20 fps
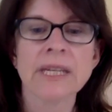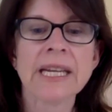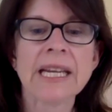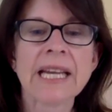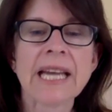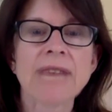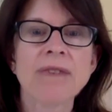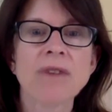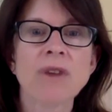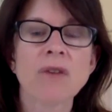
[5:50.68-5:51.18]

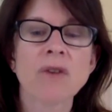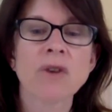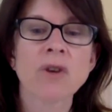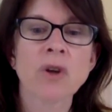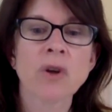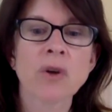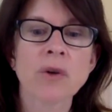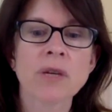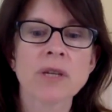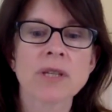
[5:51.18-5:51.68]
Have you ever
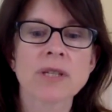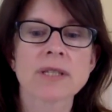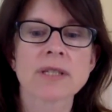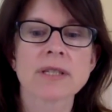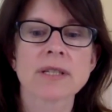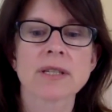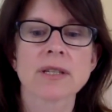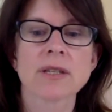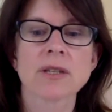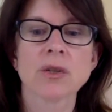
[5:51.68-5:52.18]
noticed
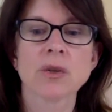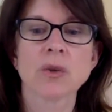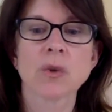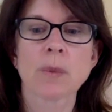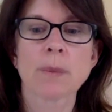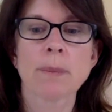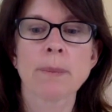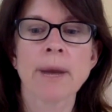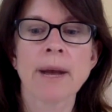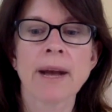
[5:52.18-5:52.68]

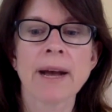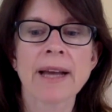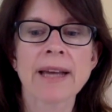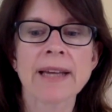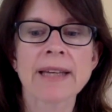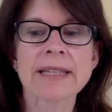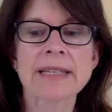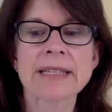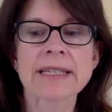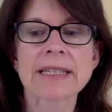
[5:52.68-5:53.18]
your
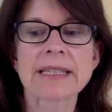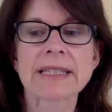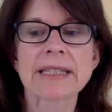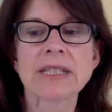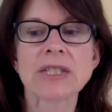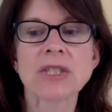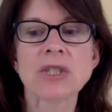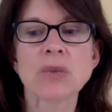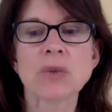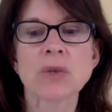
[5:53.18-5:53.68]
mind
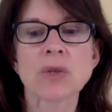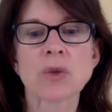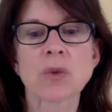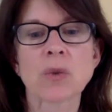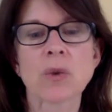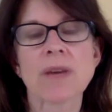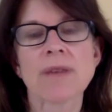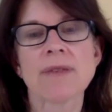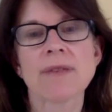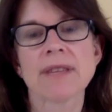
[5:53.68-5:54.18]
lead you into a
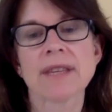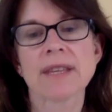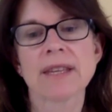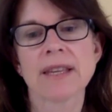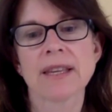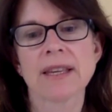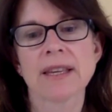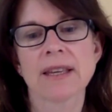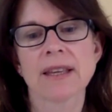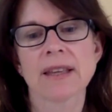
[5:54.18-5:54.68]
way of
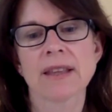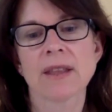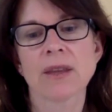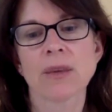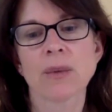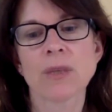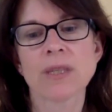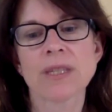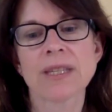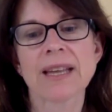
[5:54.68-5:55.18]
thinking
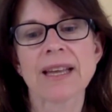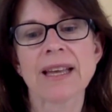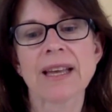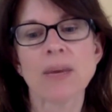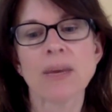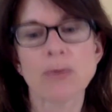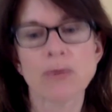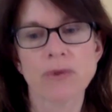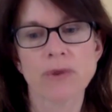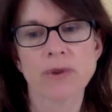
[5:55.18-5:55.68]
that was not
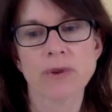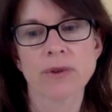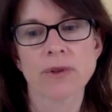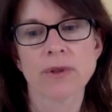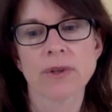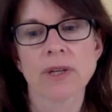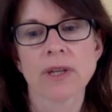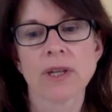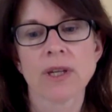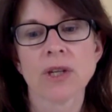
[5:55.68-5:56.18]
helpful
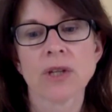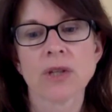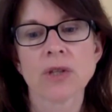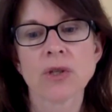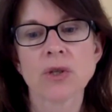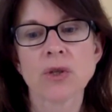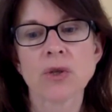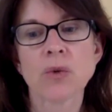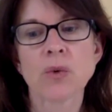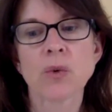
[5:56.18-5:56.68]

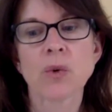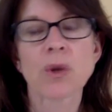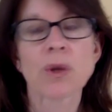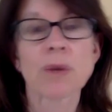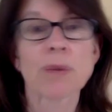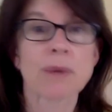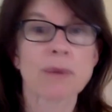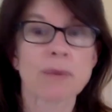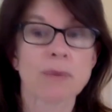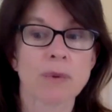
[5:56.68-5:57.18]
to you or
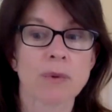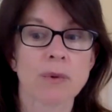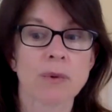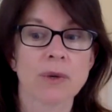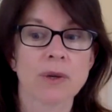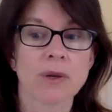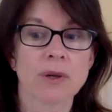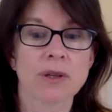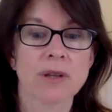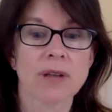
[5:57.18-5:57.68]
the people
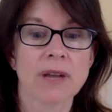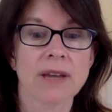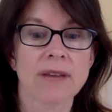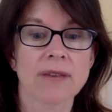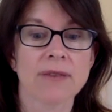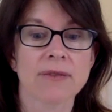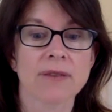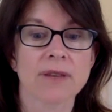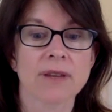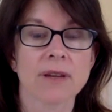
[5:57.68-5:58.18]
in your life?